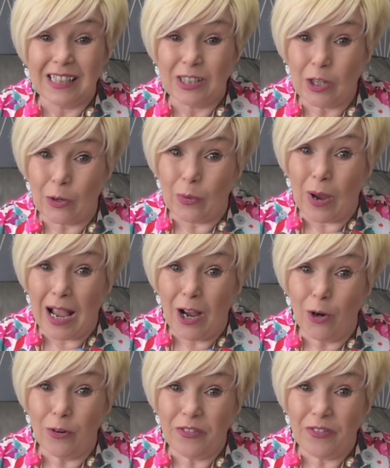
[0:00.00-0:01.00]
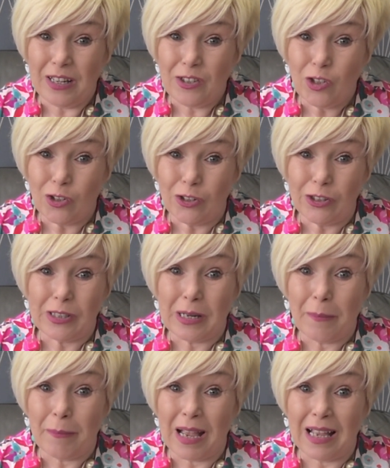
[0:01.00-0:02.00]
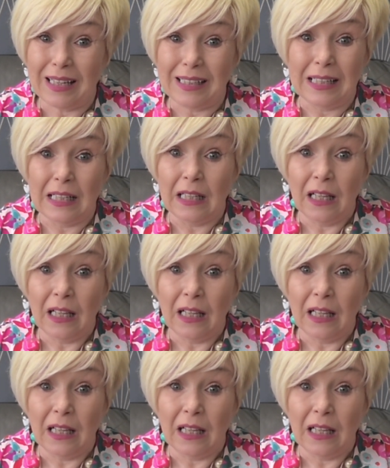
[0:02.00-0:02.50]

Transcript: So I hope you've enjoyed my